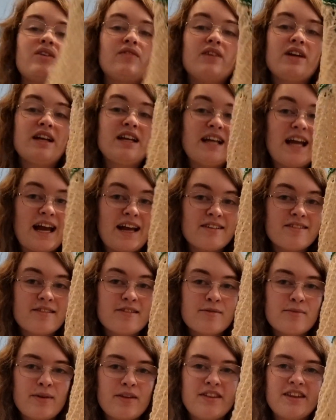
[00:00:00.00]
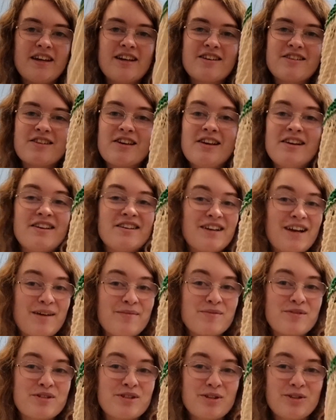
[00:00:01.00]
in the ends with this. I'm
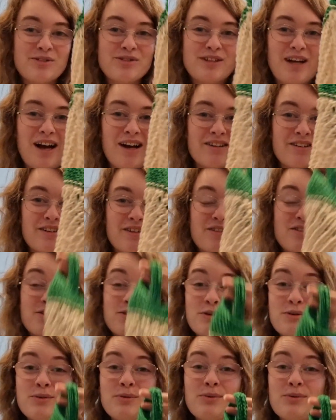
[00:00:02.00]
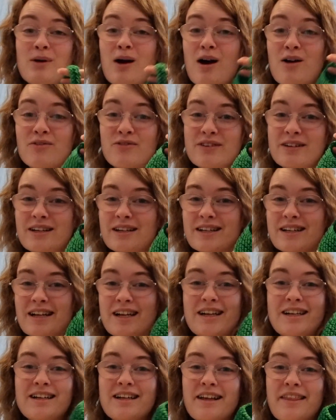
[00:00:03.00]
still not too confident
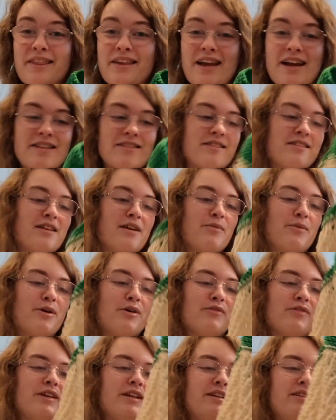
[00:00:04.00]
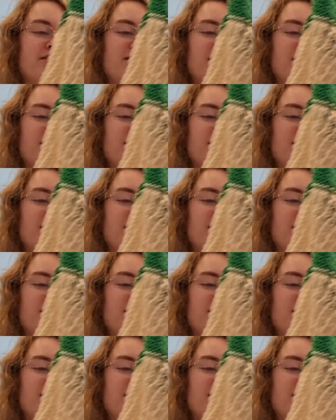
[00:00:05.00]
in the ends that I wove in